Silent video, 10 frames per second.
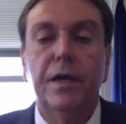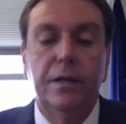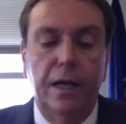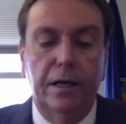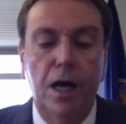
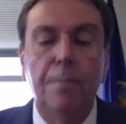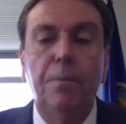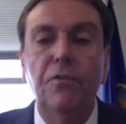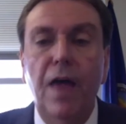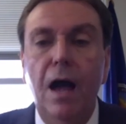I
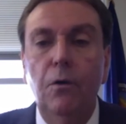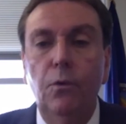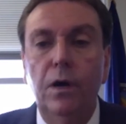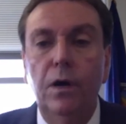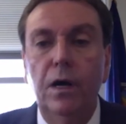couple that
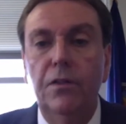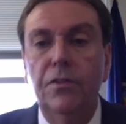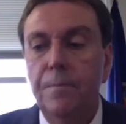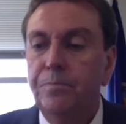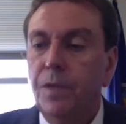with
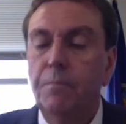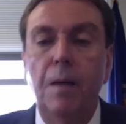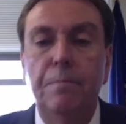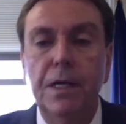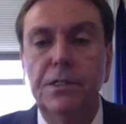my
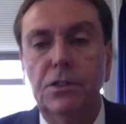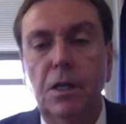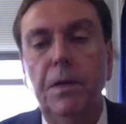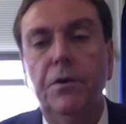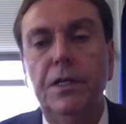business
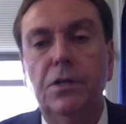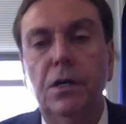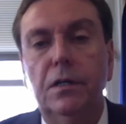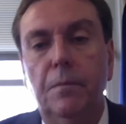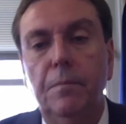community is going
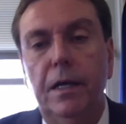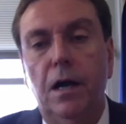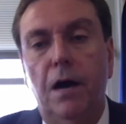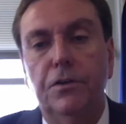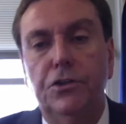to come in and
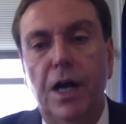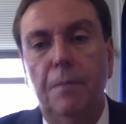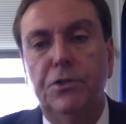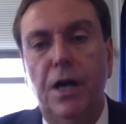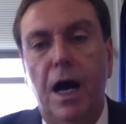offer
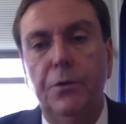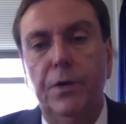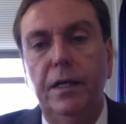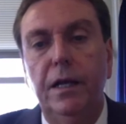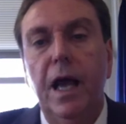job
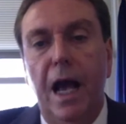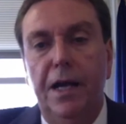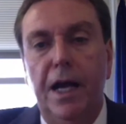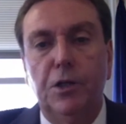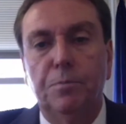shadowing and
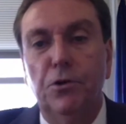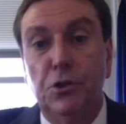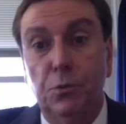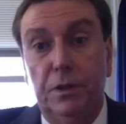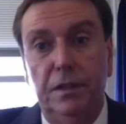
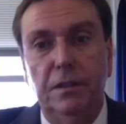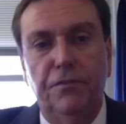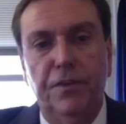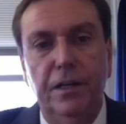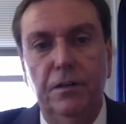experts within the
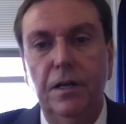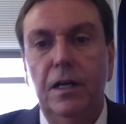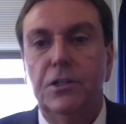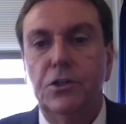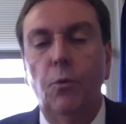field.
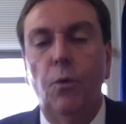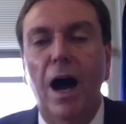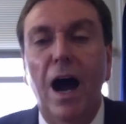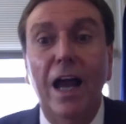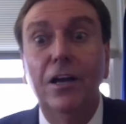So
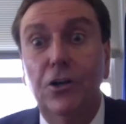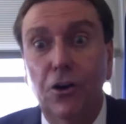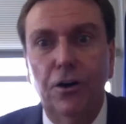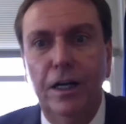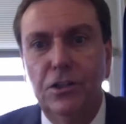while I
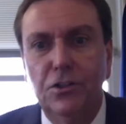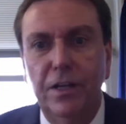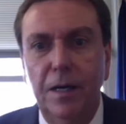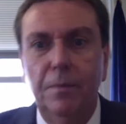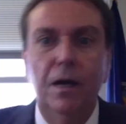encourage
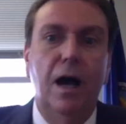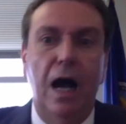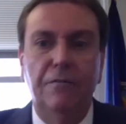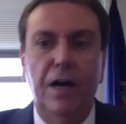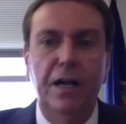them,
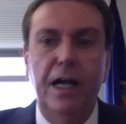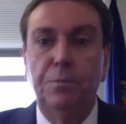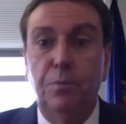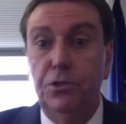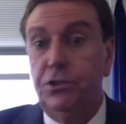I've got
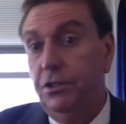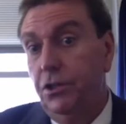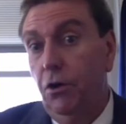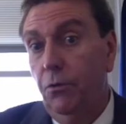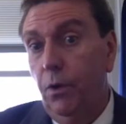experts that
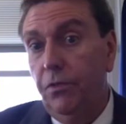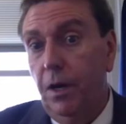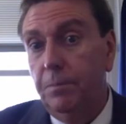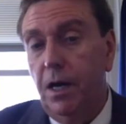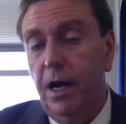know what
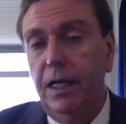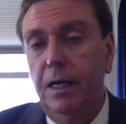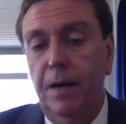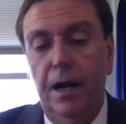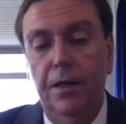I'm talking
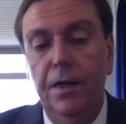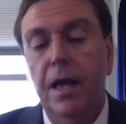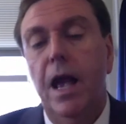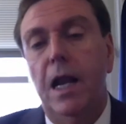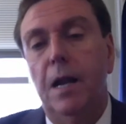about.
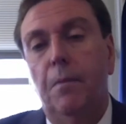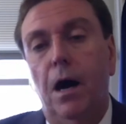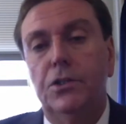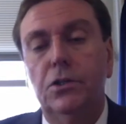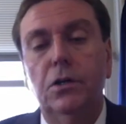And I'm
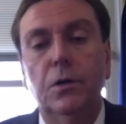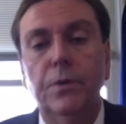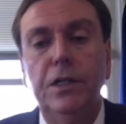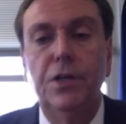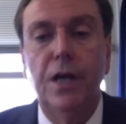also going to
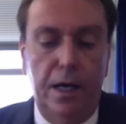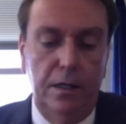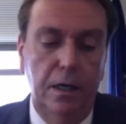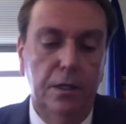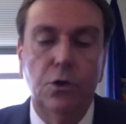reach out
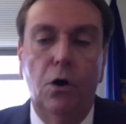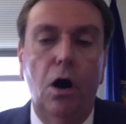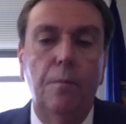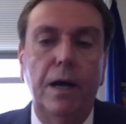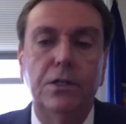to
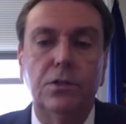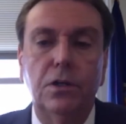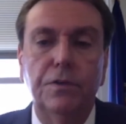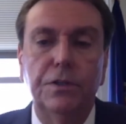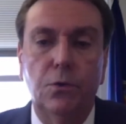all my
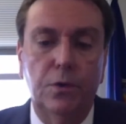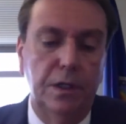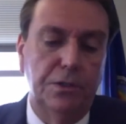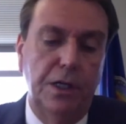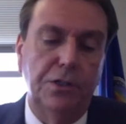service
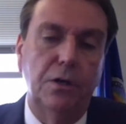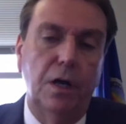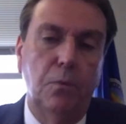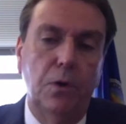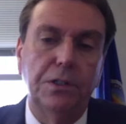organizations
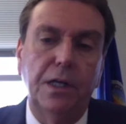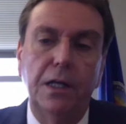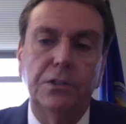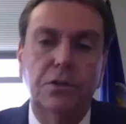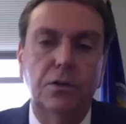like Boy
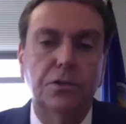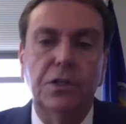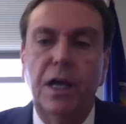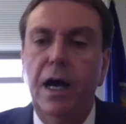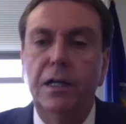Scouts, Girl
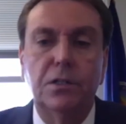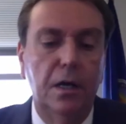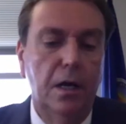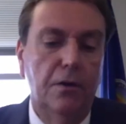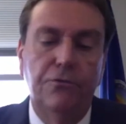Scouts,
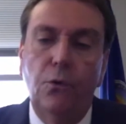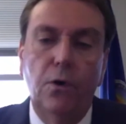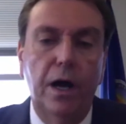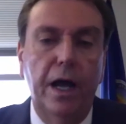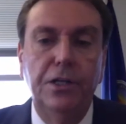
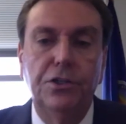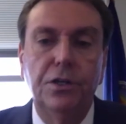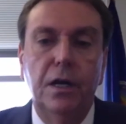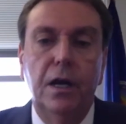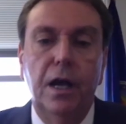4-H,
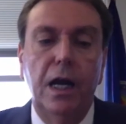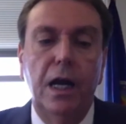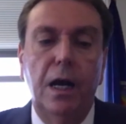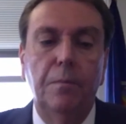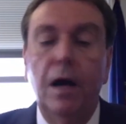
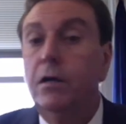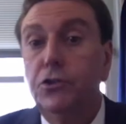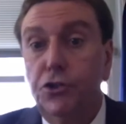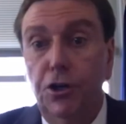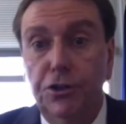and
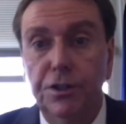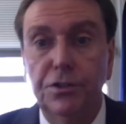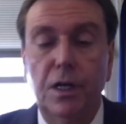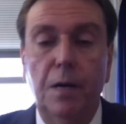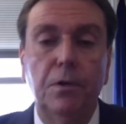churches.
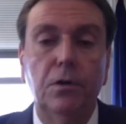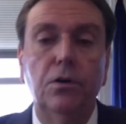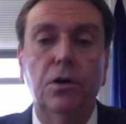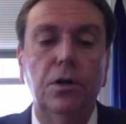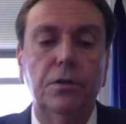And I'm going to
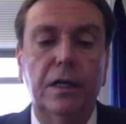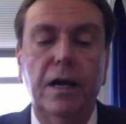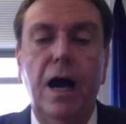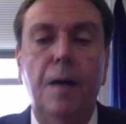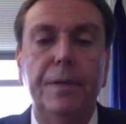learn the
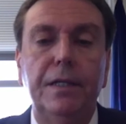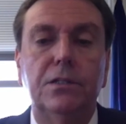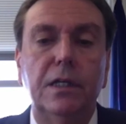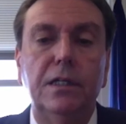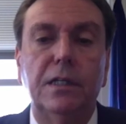
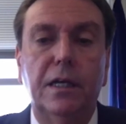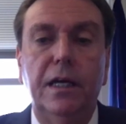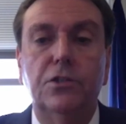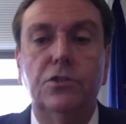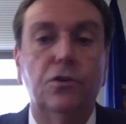competencies that
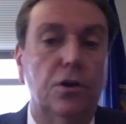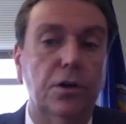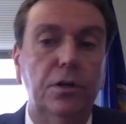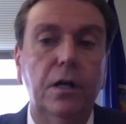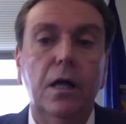kids
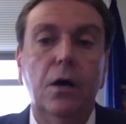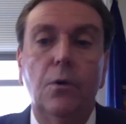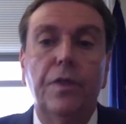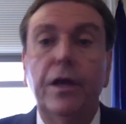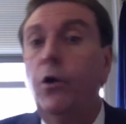learn
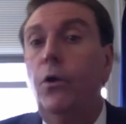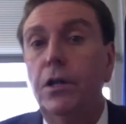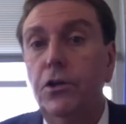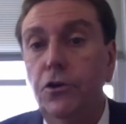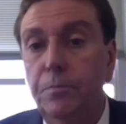when they go on a
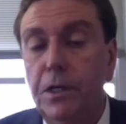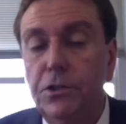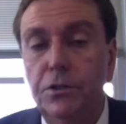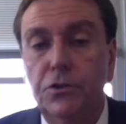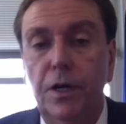youth
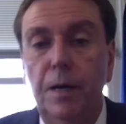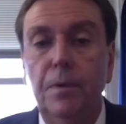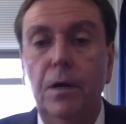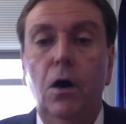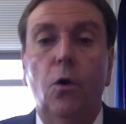mission trip
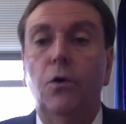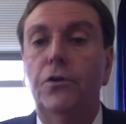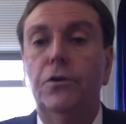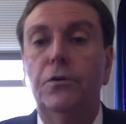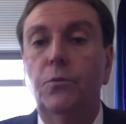or
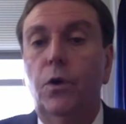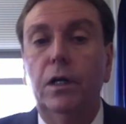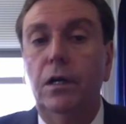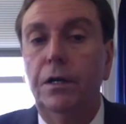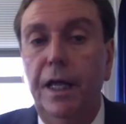they're
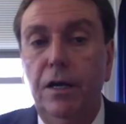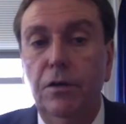working on an Eagle